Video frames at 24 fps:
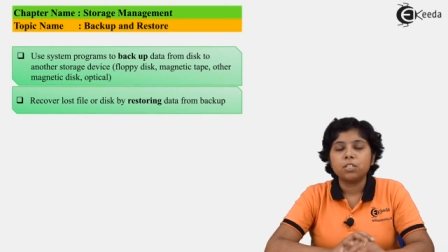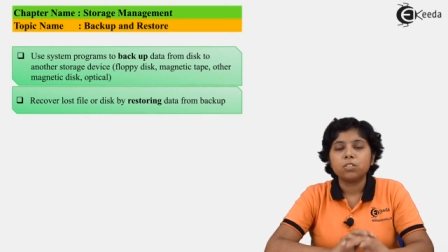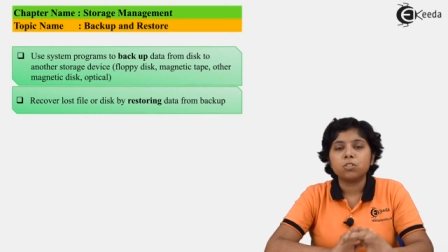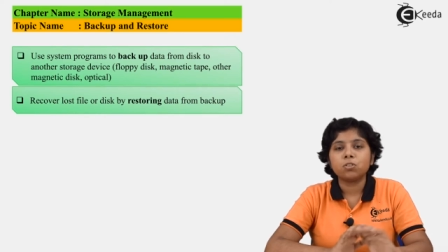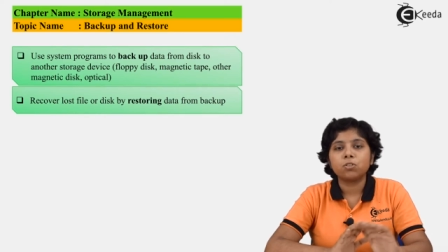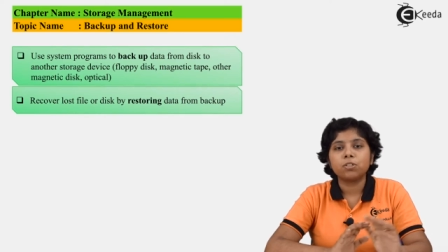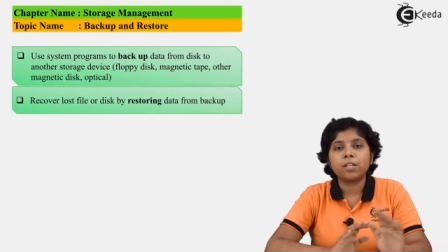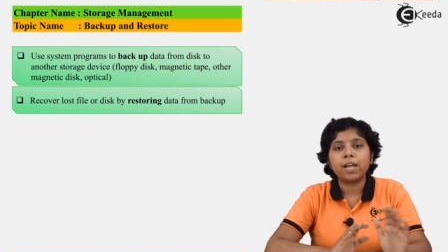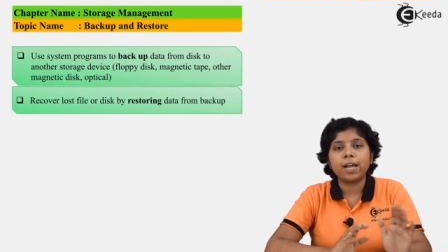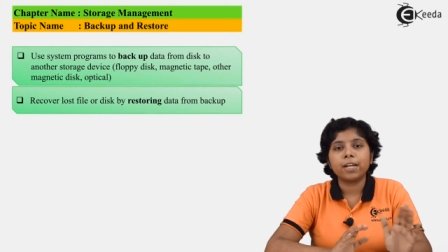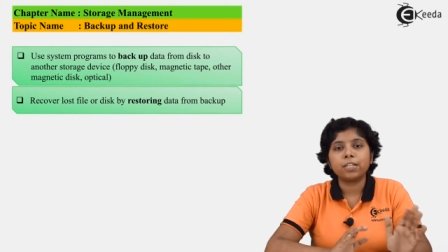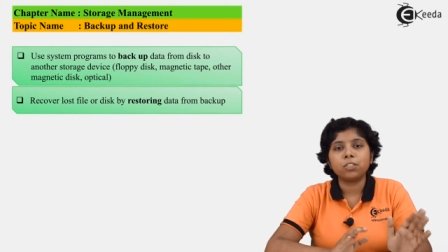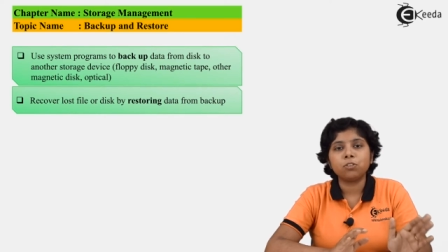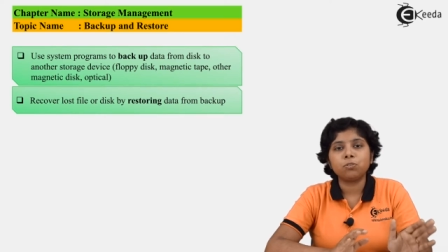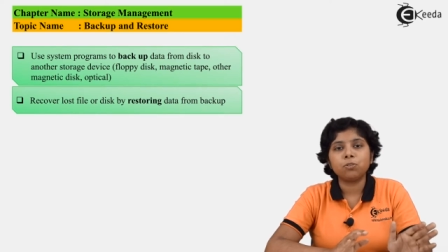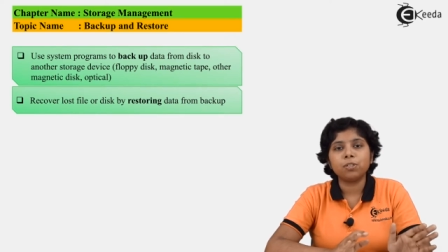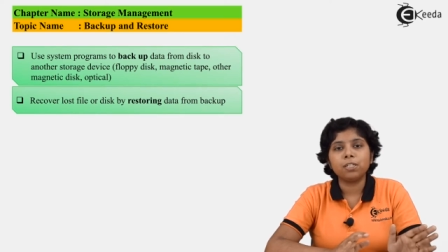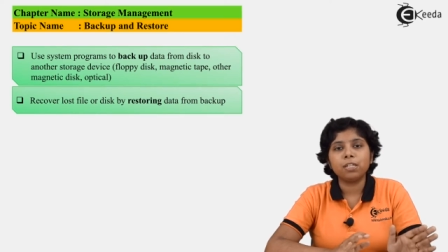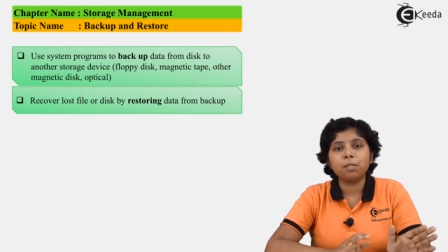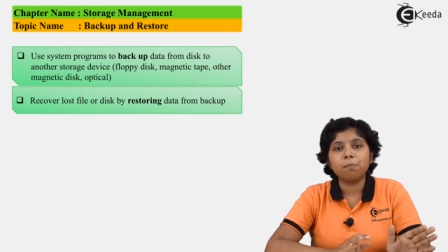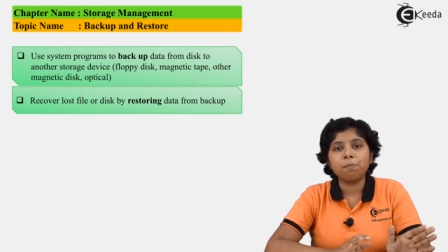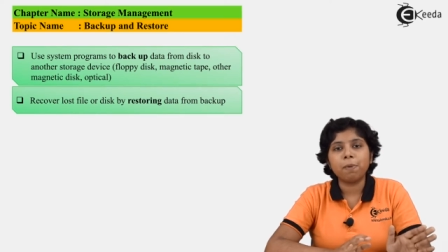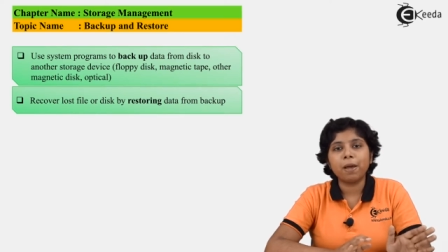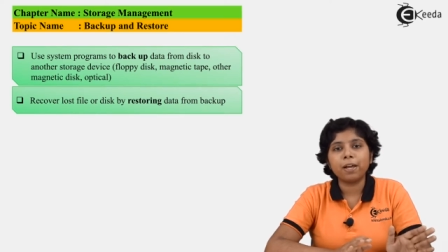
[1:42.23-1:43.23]
So the
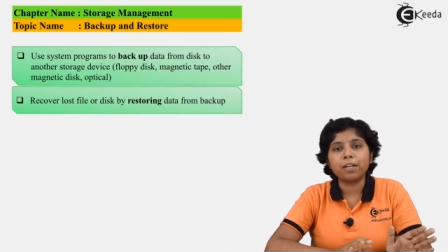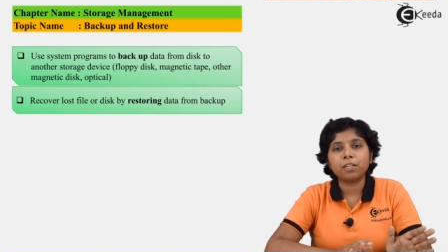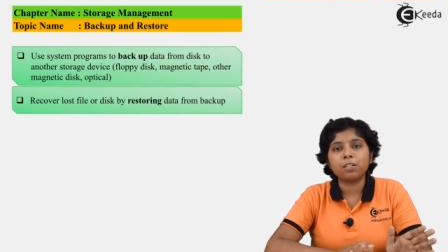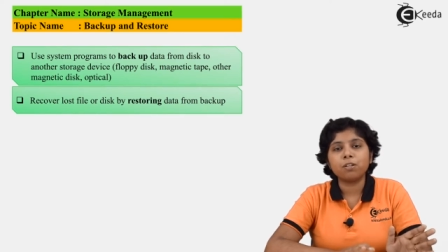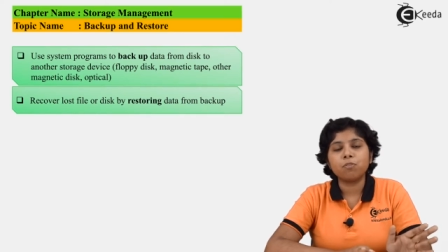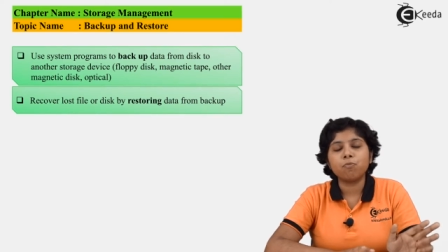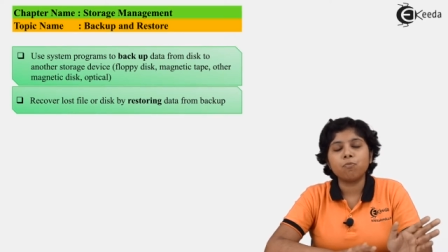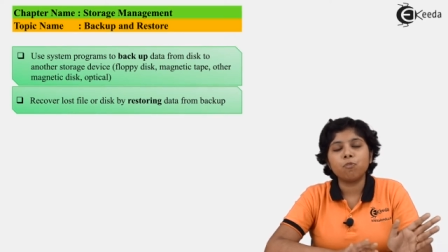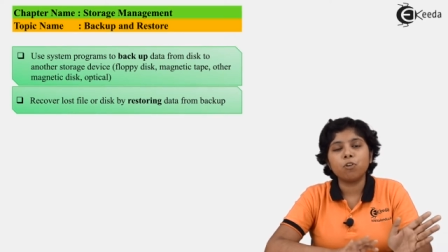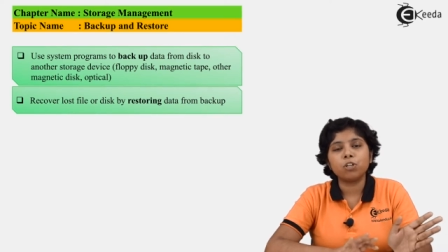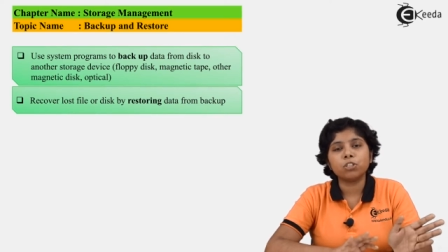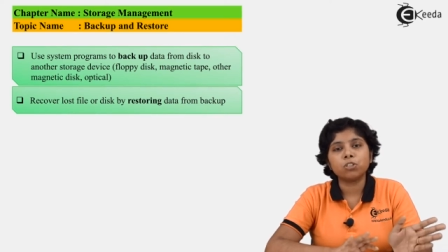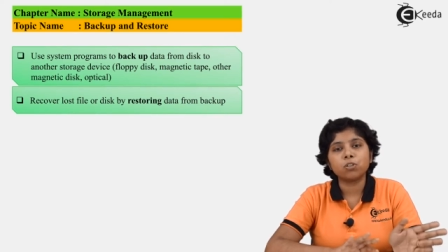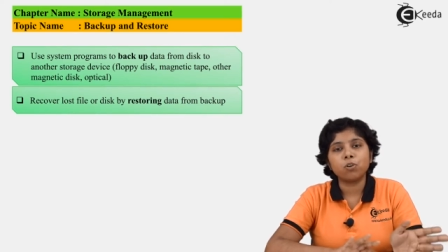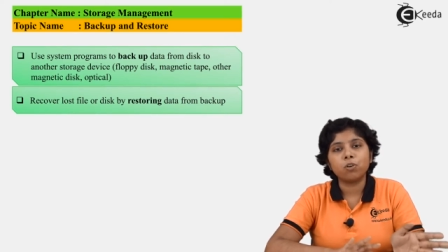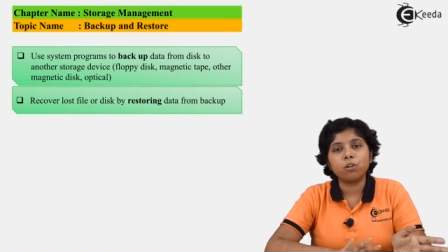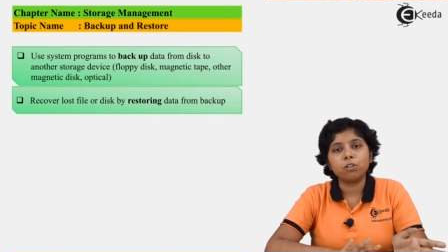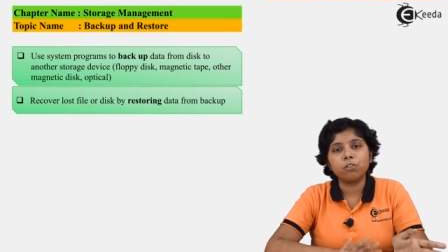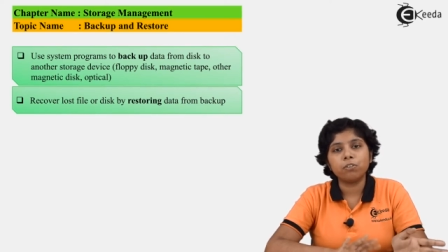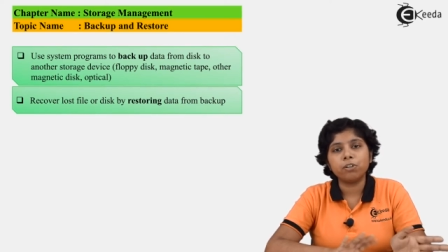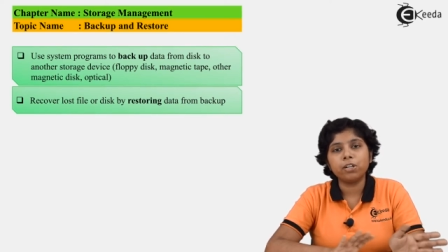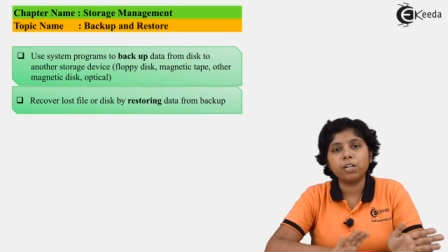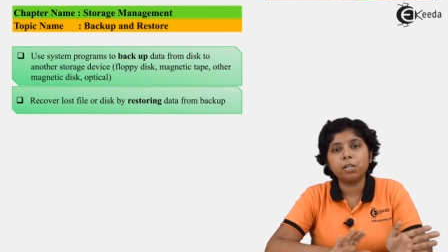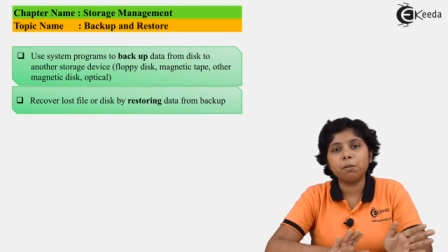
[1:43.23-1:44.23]
actually backup was
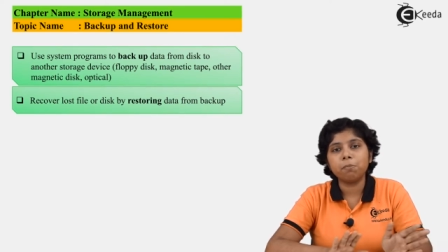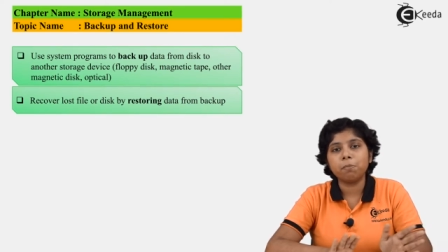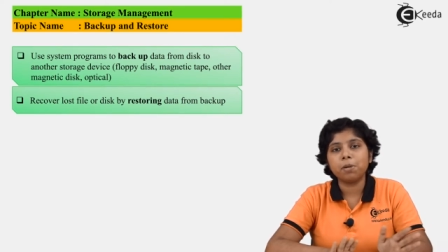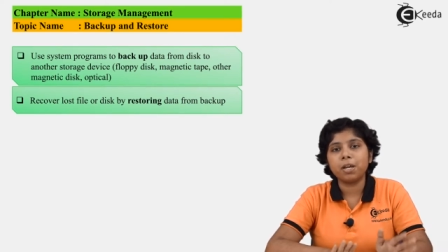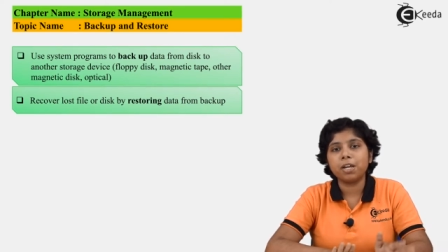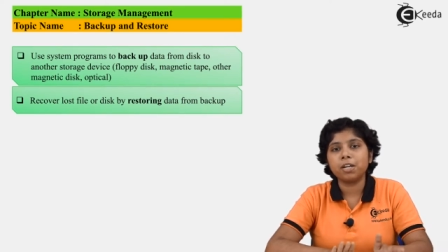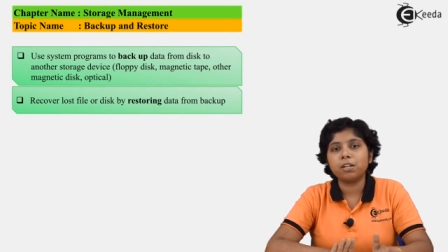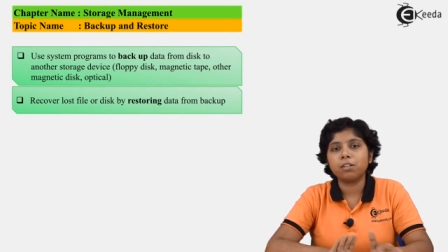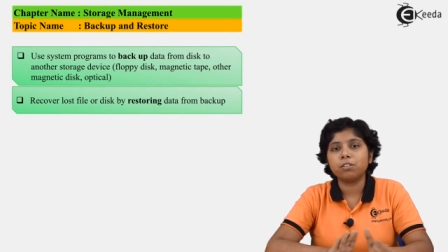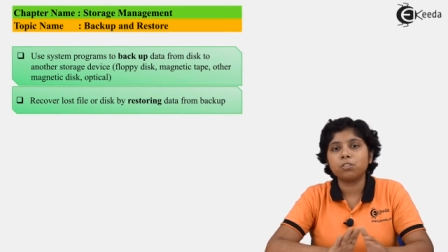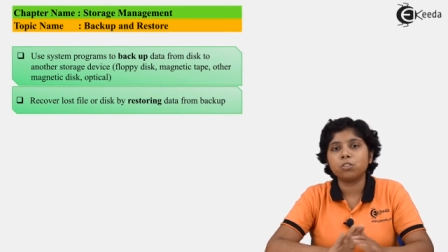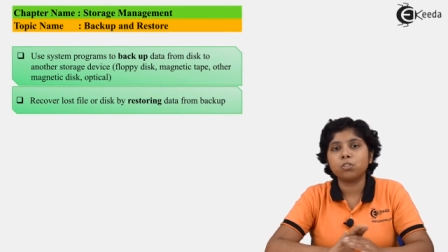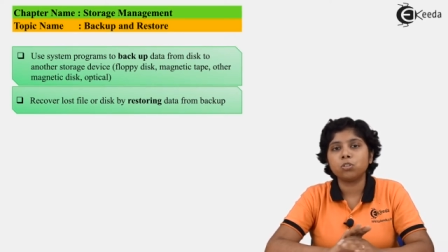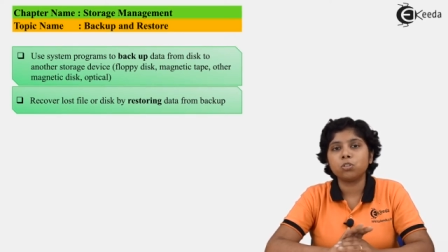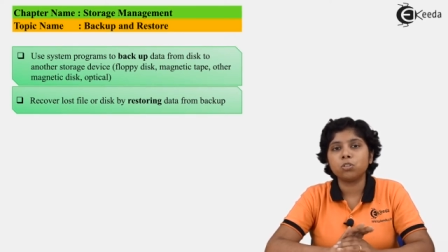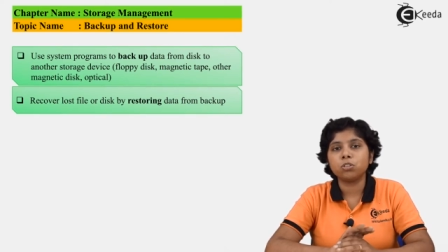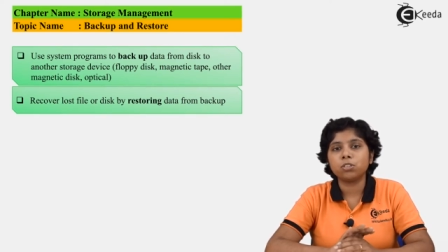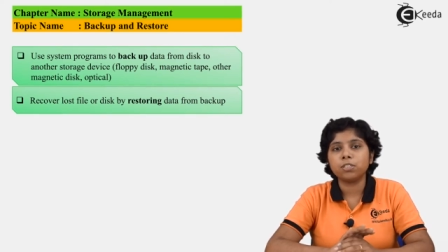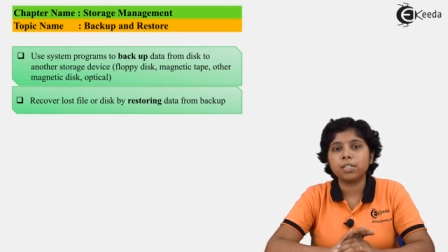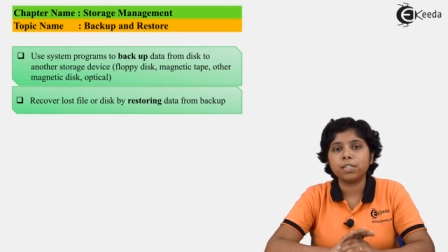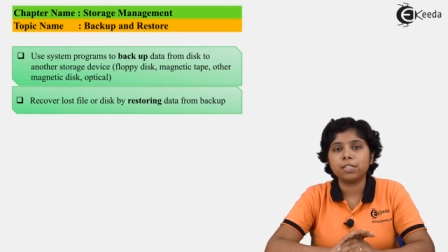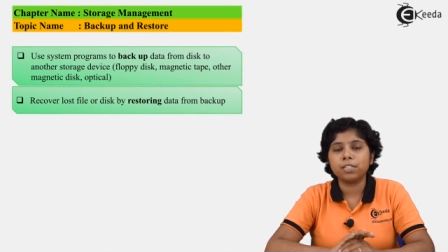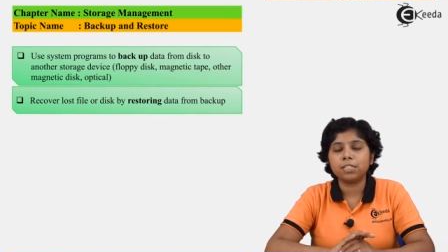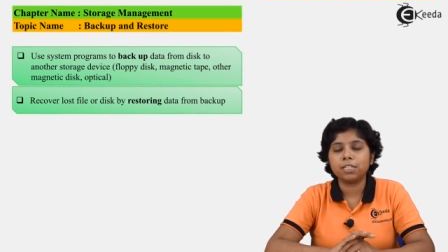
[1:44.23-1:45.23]
already made to
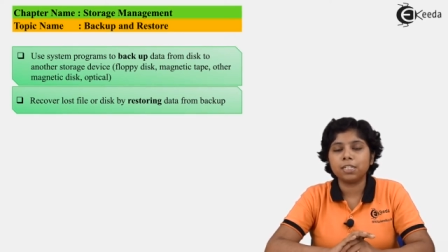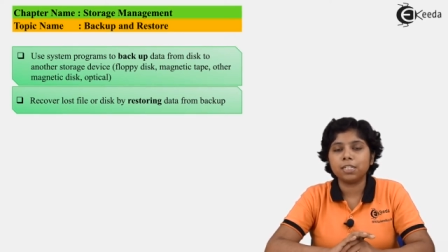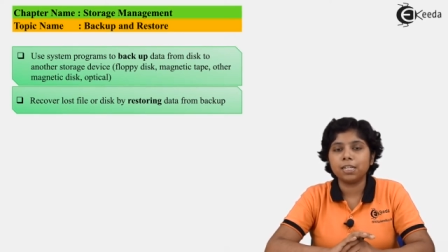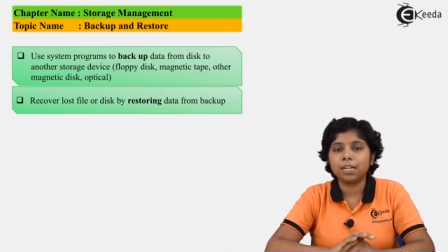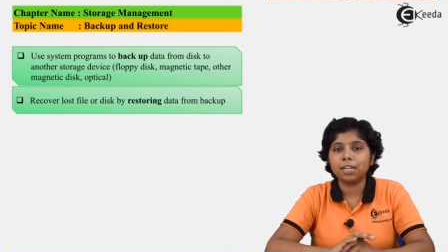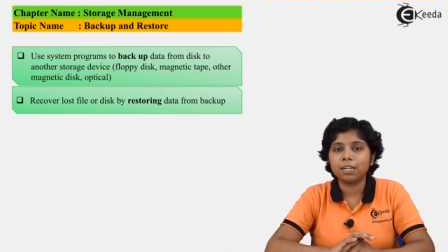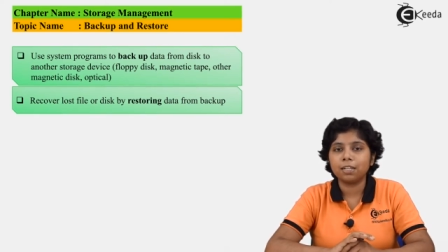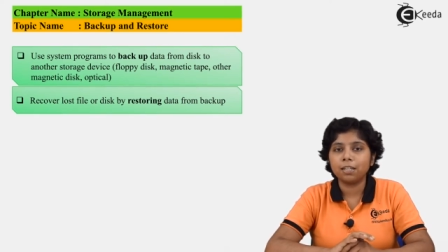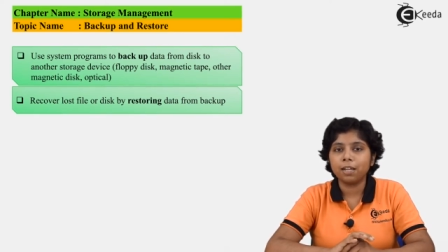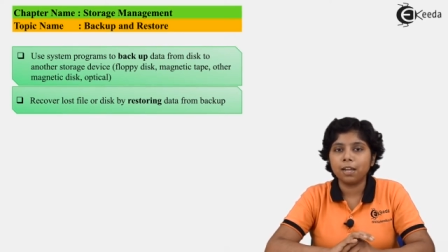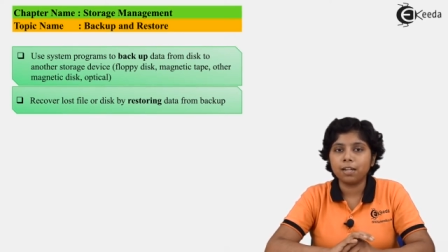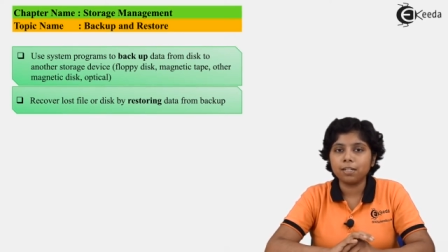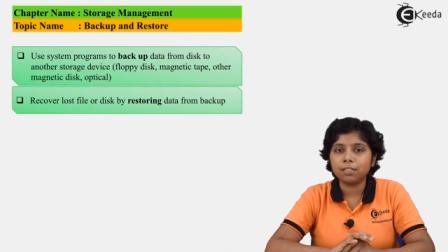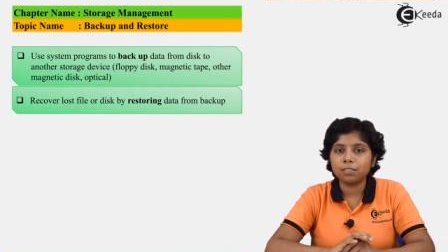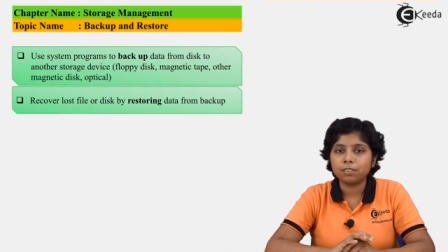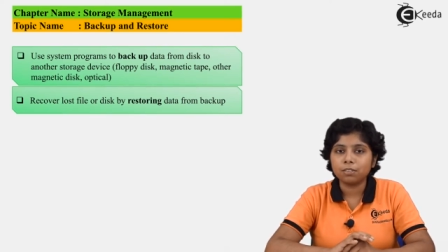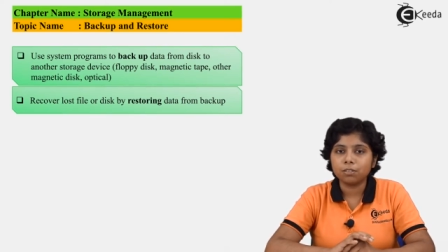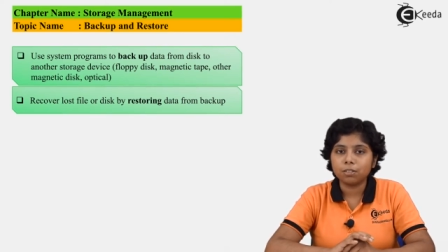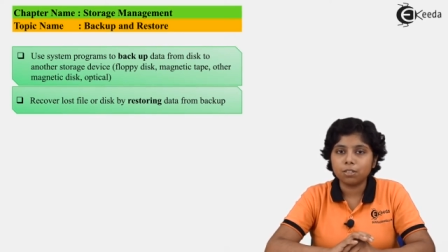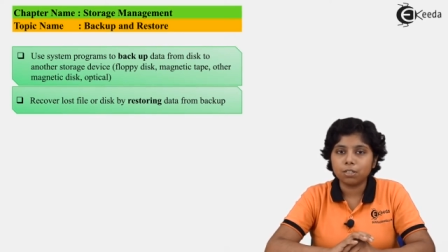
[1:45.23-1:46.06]
indicate that